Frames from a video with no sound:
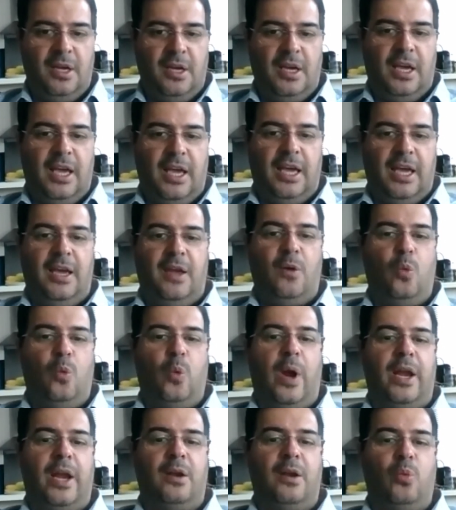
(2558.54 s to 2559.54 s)

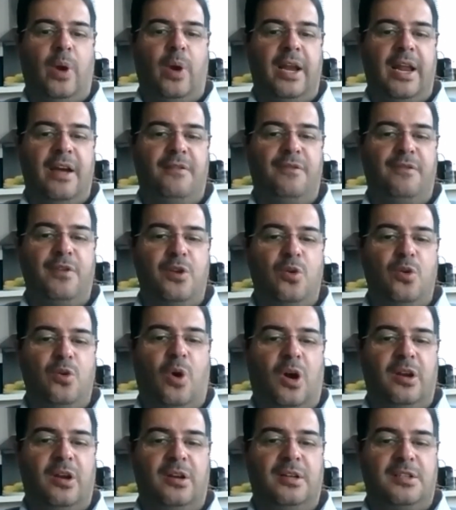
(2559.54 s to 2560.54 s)
whenever you
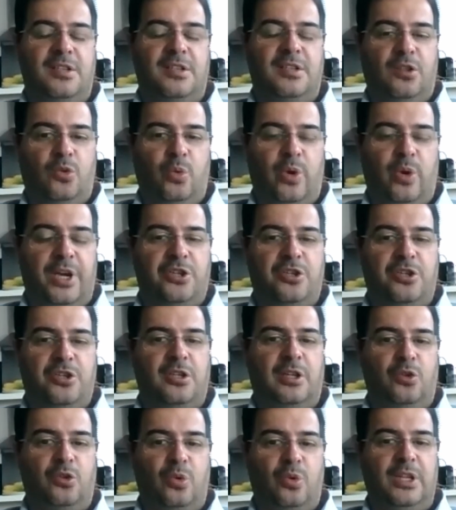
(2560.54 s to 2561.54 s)
are in a situation
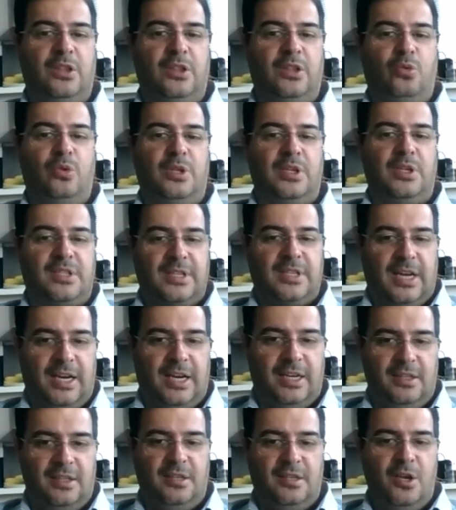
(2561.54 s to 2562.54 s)
and you need to
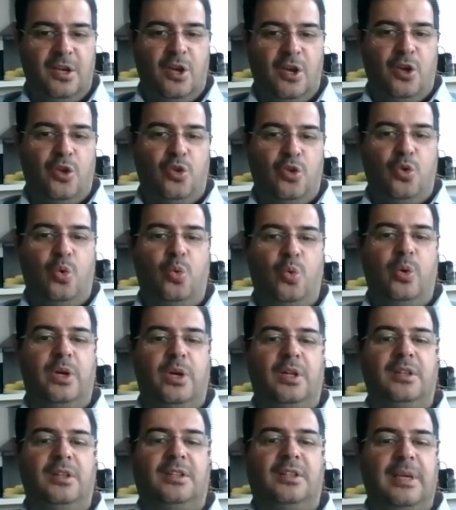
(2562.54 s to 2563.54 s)
decide, you
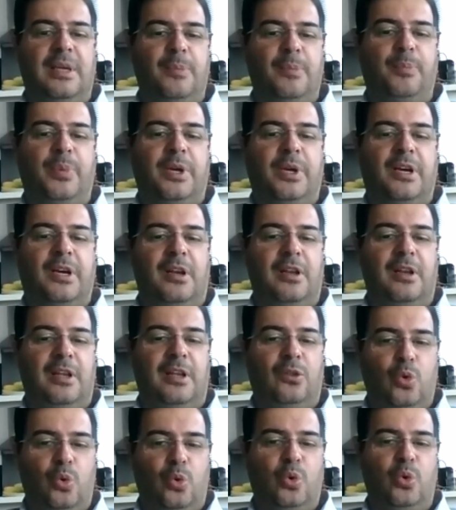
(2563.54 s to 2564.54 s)
will typically
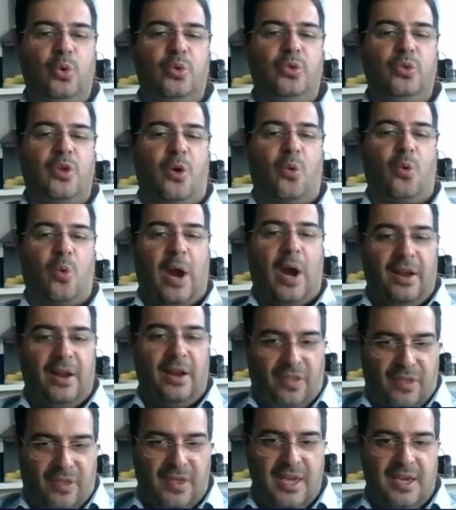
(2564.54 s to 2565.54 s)
do the right
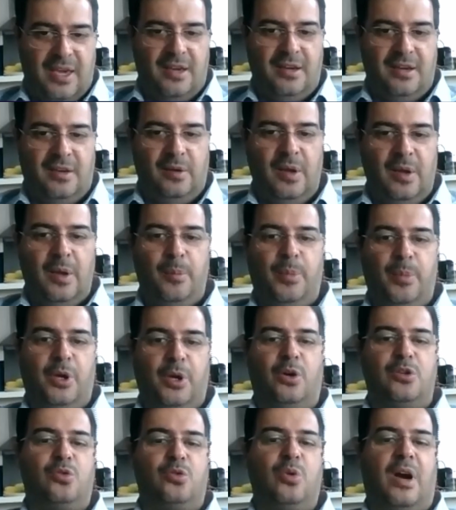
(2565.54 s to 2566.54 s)
thing,
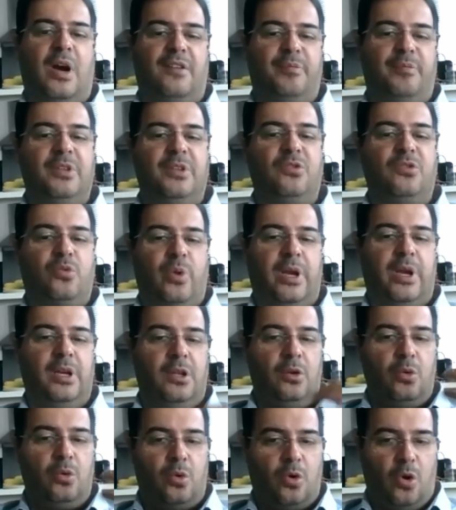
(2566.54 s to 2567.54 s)
because you have been training
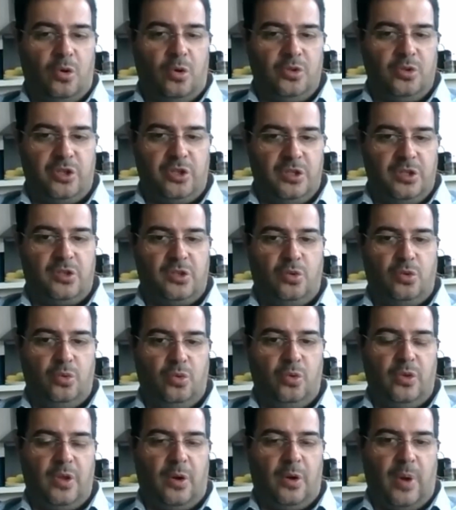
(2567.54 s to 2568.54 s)
your conscience to
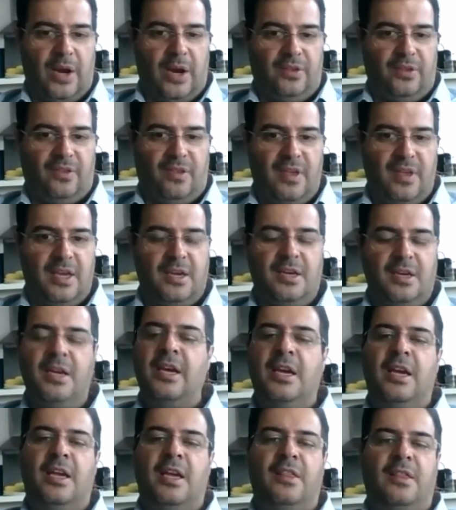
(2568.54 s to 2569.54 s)
do the right thing,
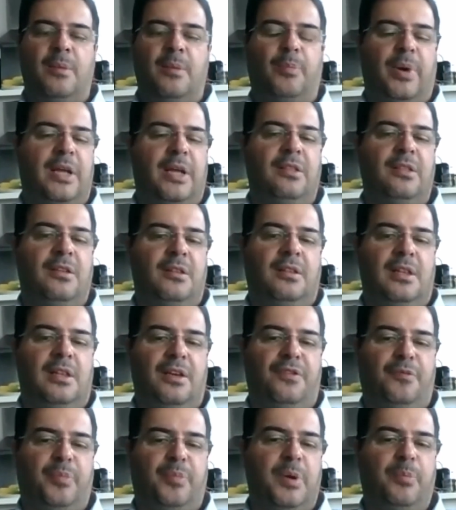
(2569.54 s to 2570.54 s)
independently
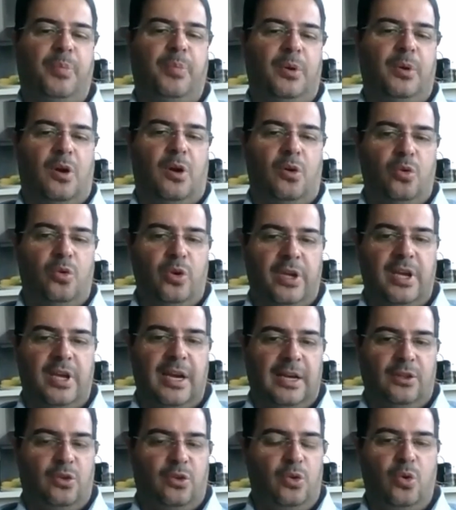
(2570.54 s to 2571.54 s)
if people are looking
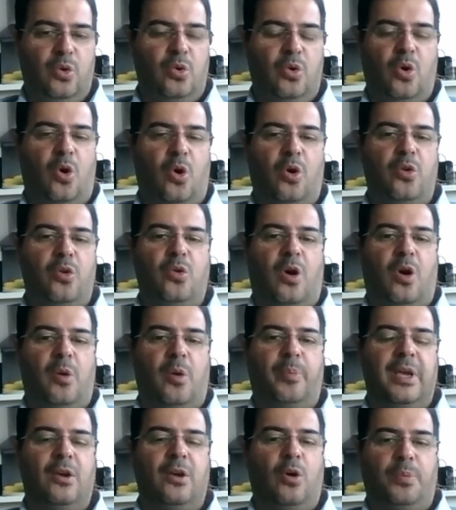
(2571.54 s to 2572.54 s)
at you or you are
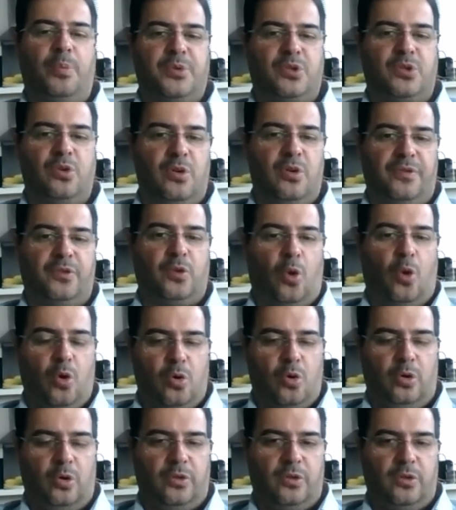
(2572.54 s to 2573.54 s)
being observed or
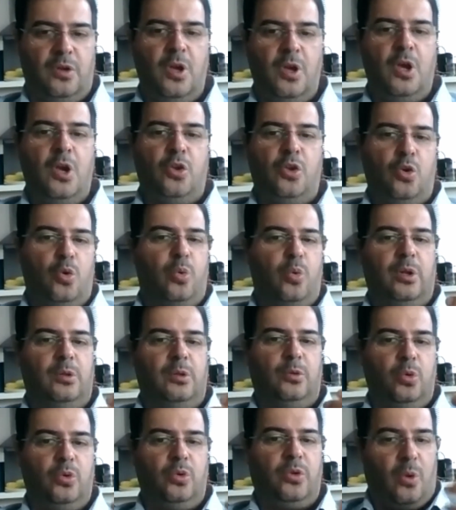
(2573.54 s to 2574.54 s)
not. You will
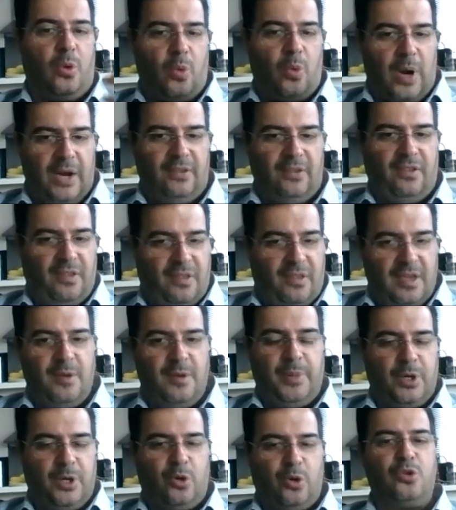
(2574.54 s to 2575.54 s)
do the right thing
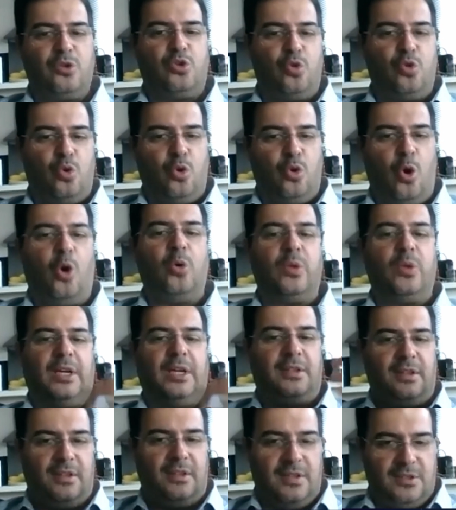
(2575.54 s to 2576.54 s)
because you know
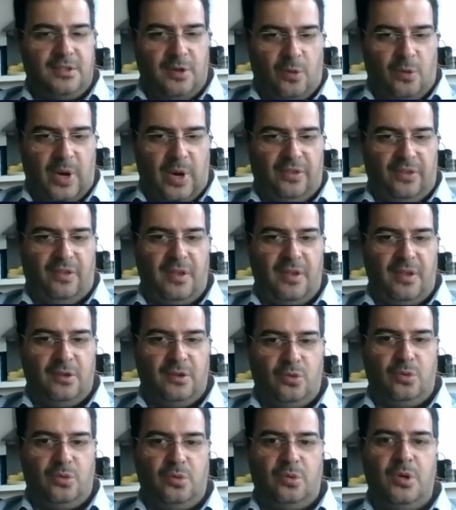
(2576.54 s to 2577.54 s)
that it is the right thing
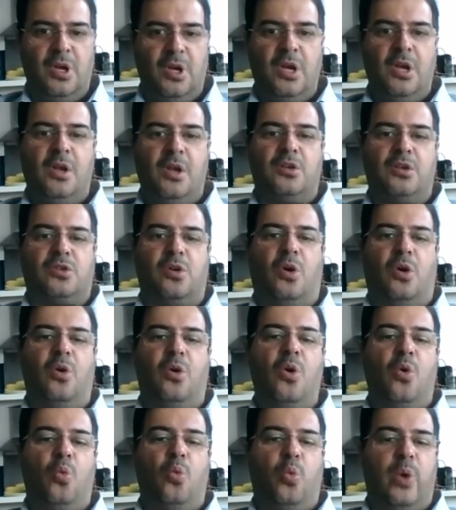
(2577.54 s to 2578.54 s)
to do.
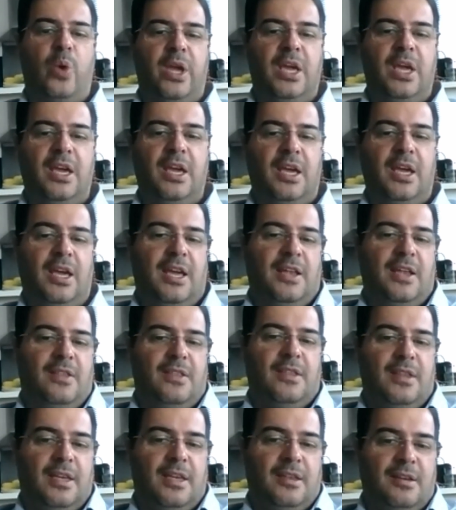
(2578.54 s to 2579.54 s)
So we
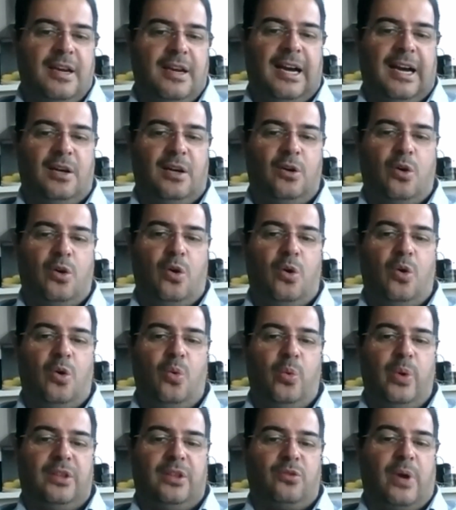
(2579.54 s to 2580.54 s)
in GACO,
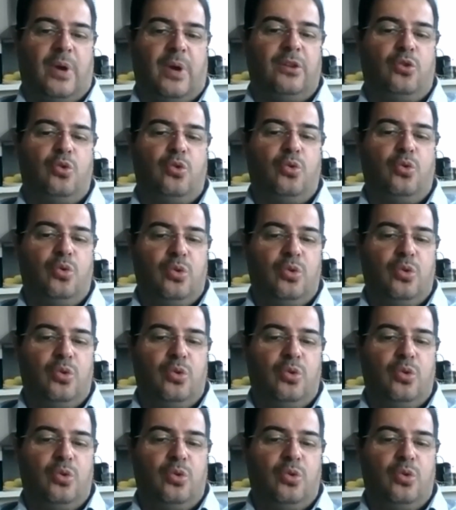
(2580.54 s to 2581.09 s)
we try to do the